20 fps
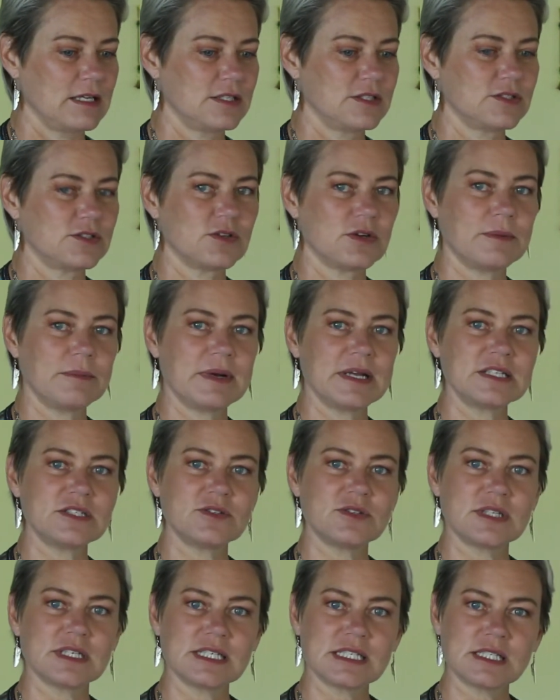So it might
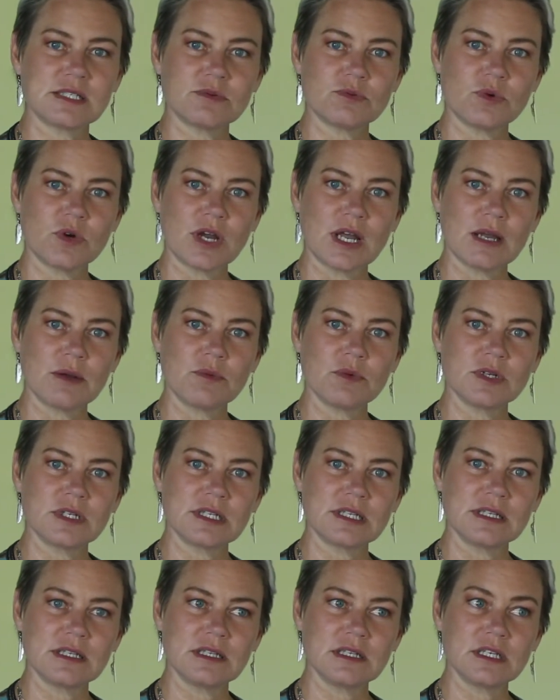do this where I would
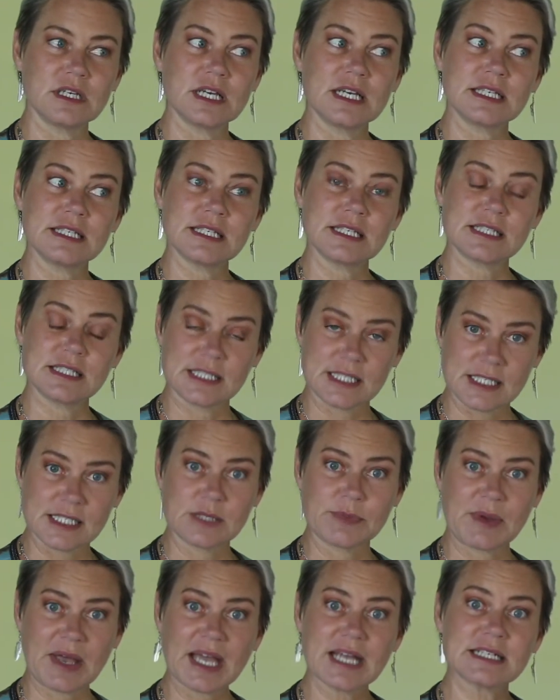
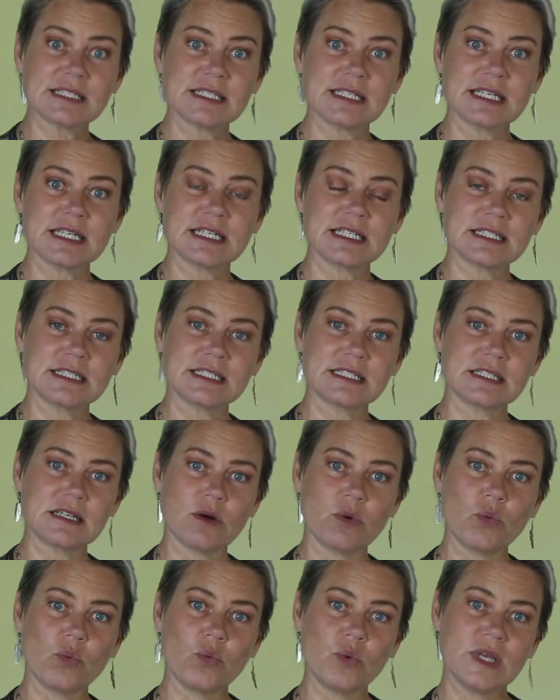suspect that it's a
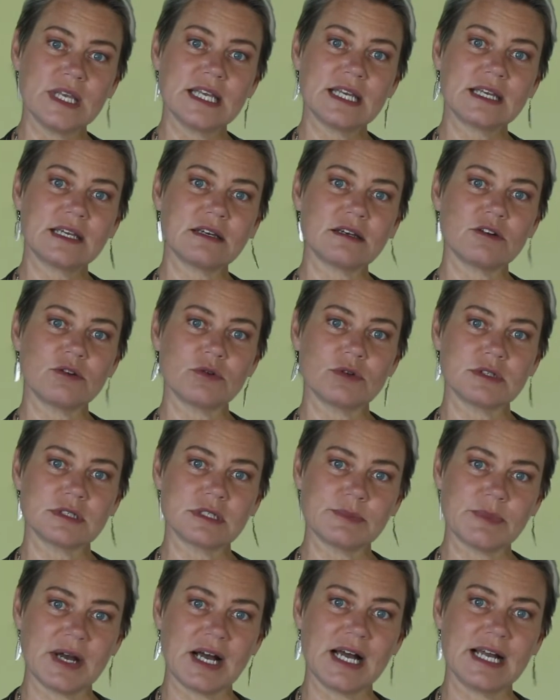weaker
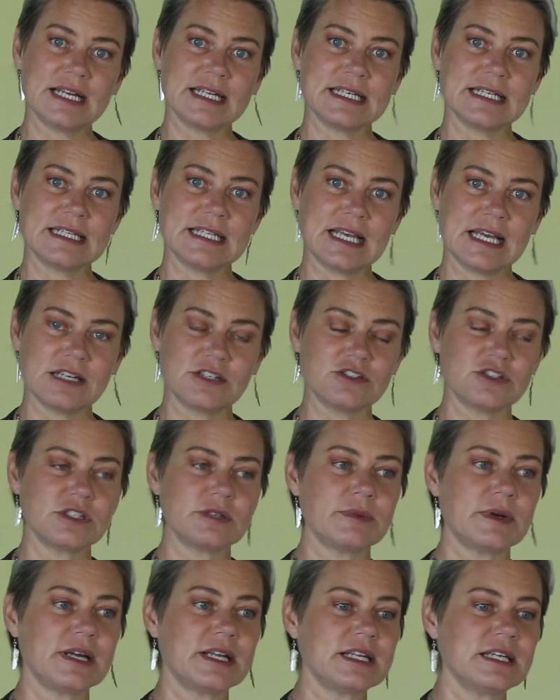spot in the energy
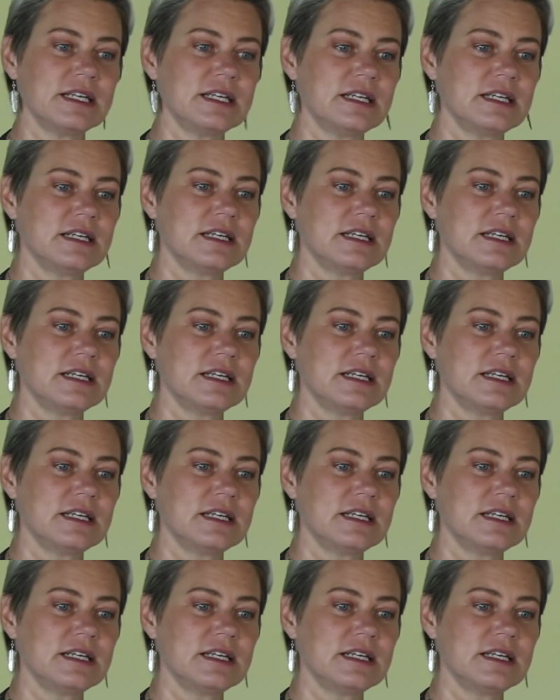body.